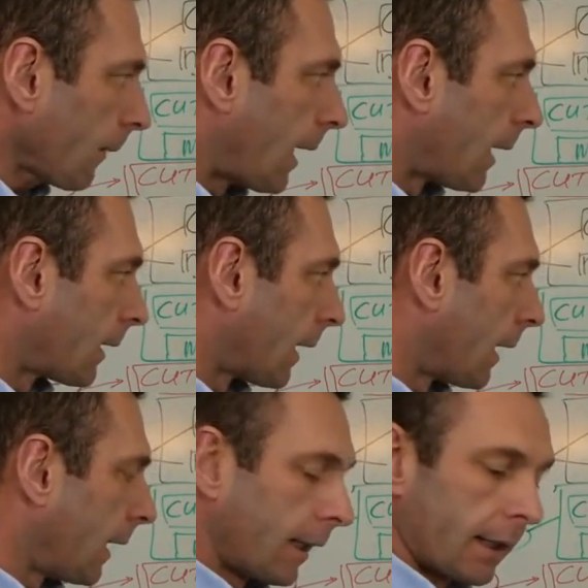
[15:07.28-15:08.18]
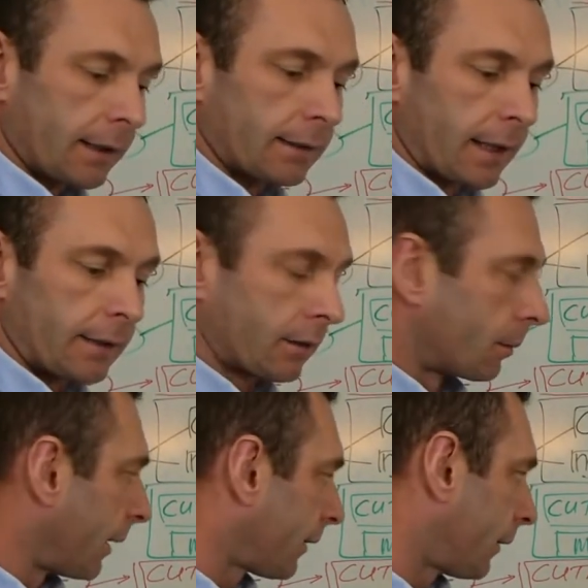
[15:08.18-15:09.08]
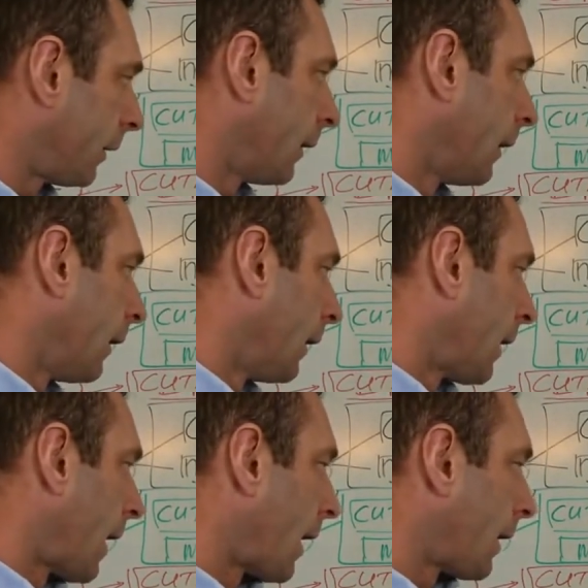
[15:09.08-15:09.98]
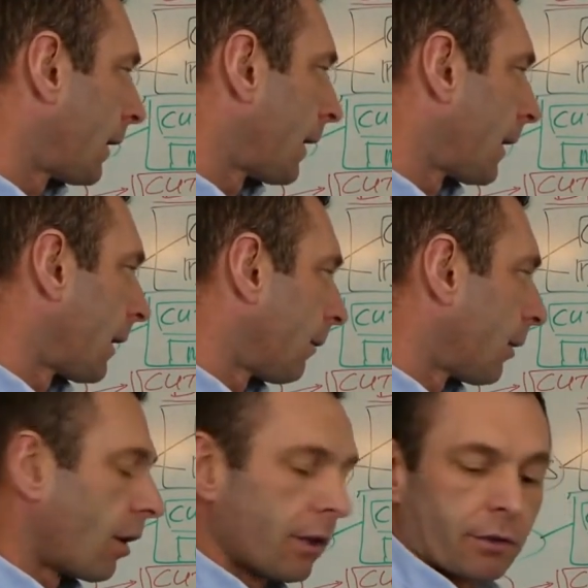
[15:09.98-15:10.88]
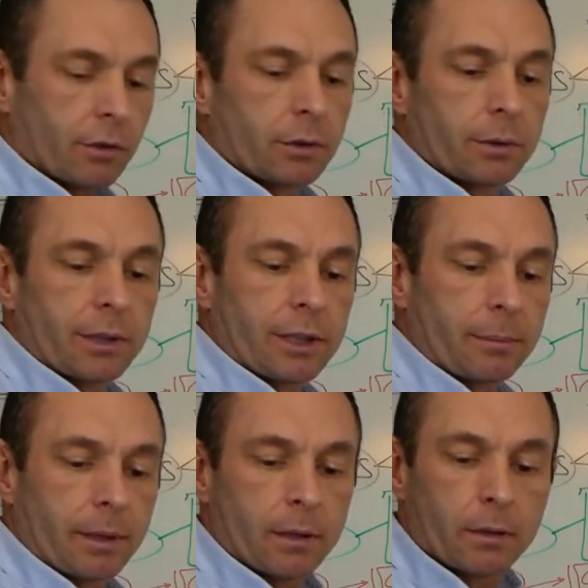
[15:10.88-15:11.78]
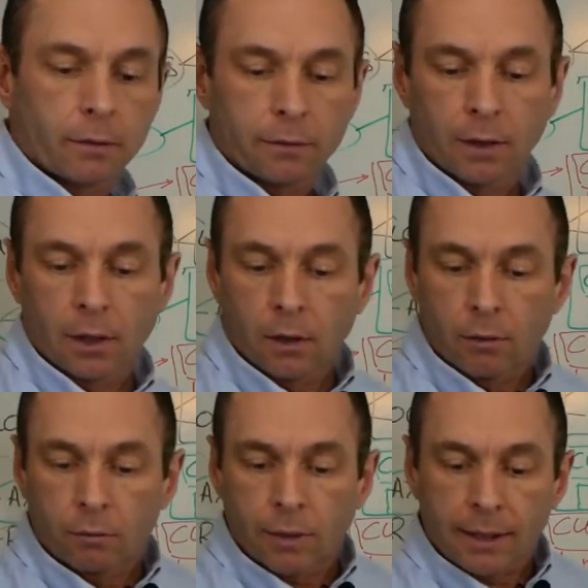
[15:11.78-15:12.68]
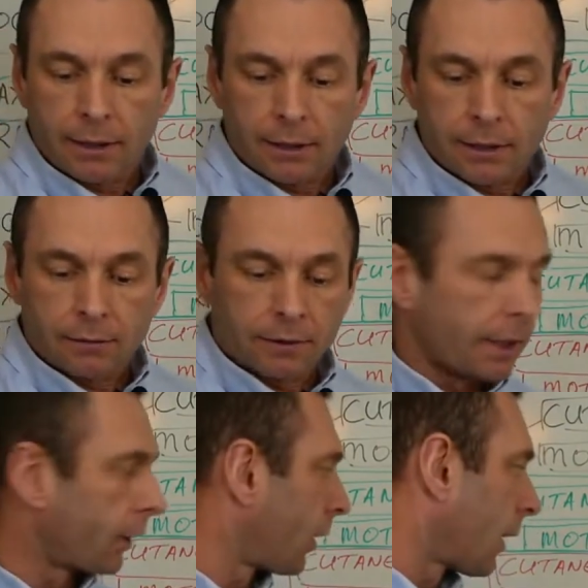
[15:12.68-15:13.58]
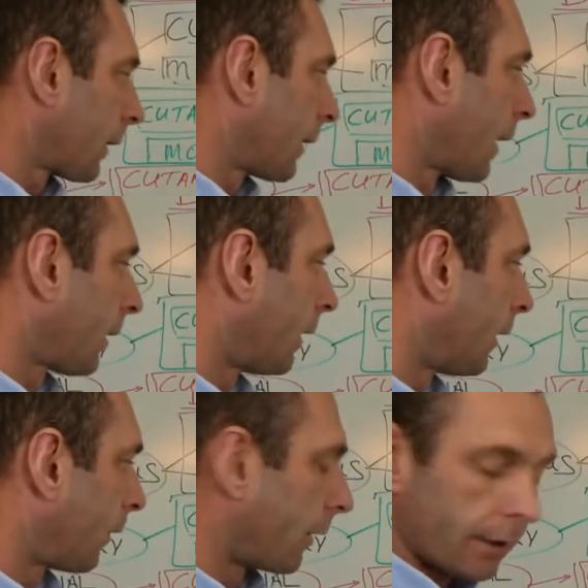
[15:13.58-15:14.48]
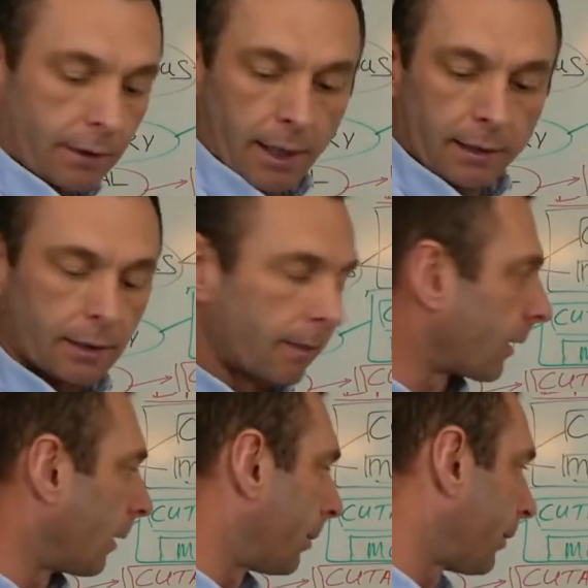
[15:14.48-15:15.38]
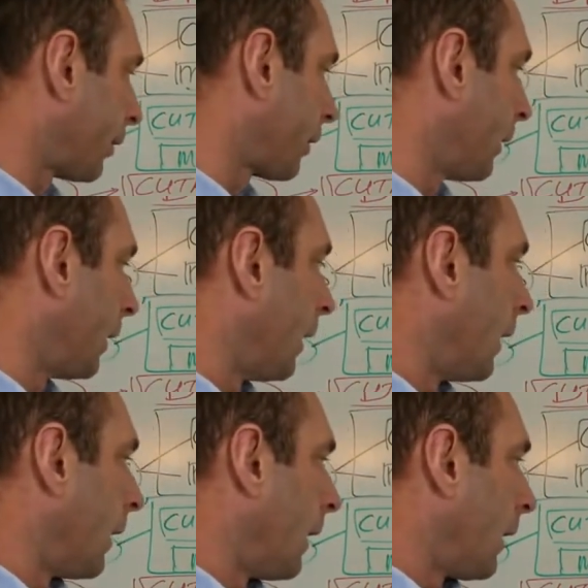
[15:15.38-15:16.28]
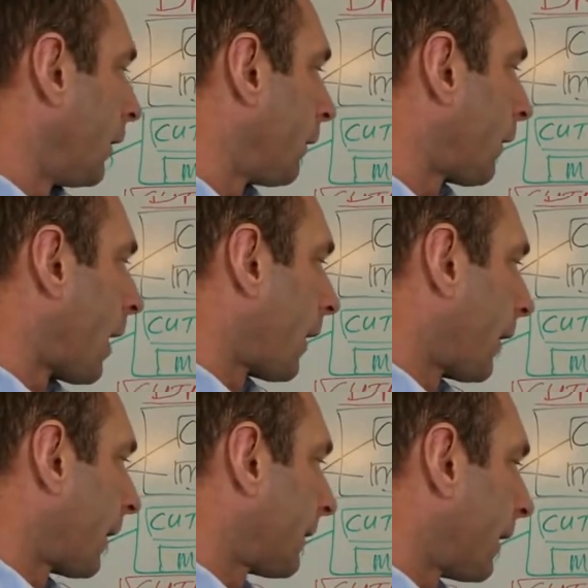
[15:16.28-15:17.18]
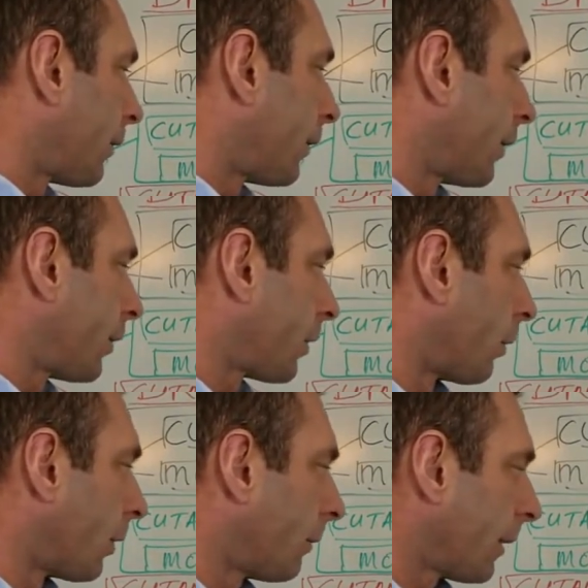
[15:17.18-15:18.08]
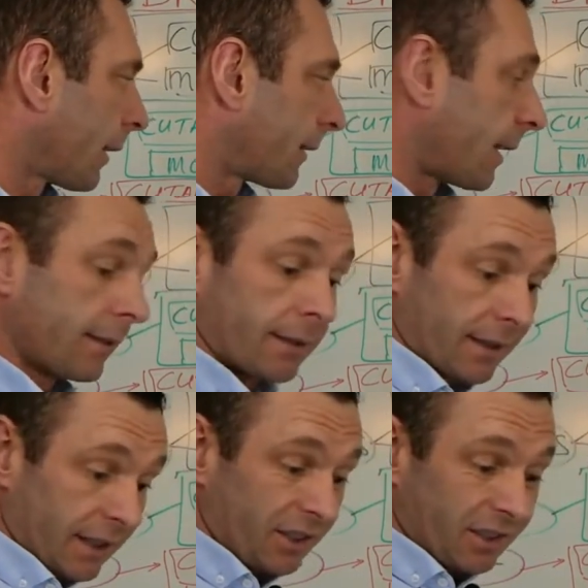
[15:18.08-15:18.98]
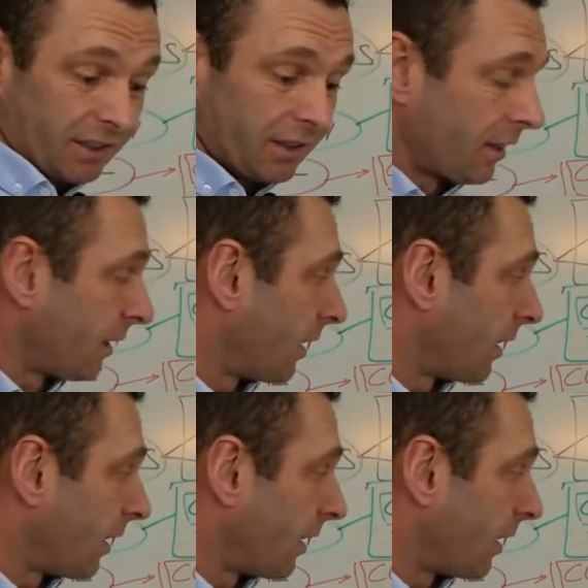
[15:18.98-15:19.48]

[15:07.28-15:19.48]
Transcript: and it extends the wrist, and we'll also do a little bit of radial deviation like that. If you're in the anatomical position, you've got extensor digitorum, extends the digits.